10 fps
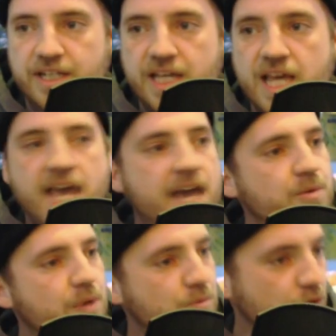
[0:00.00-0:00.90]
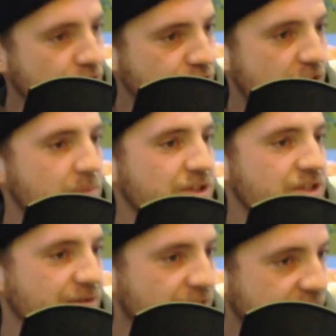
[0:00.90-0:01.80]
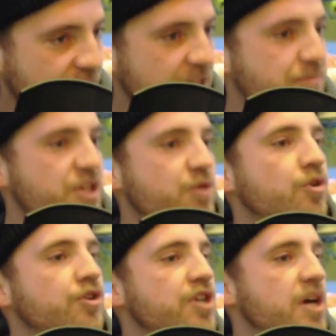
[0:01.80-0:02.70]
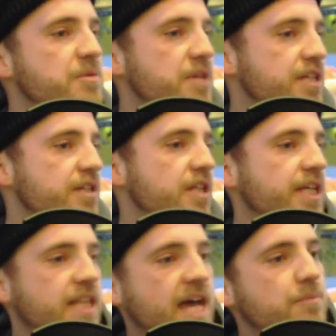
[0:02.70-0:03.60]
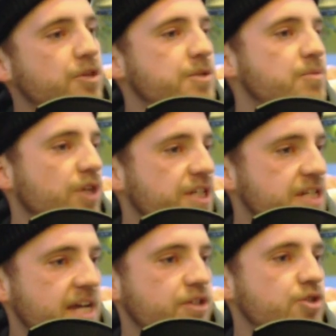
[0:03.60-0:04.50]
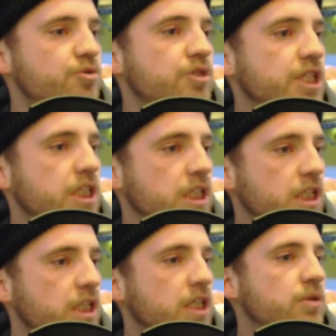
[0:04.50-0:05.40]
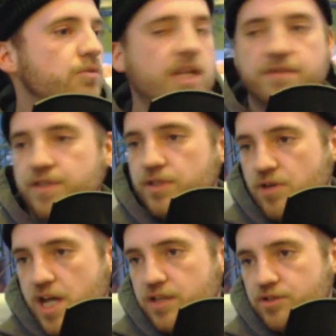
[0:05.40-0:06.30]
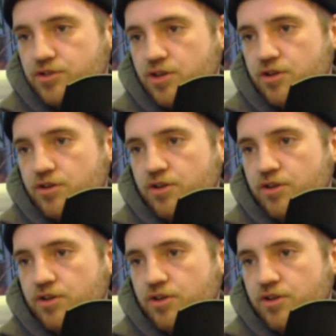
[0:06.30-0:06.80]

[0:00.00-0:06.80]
and World Dom and stuff like that. It being World Dom, it makes it like that much more contextually relevant, right? So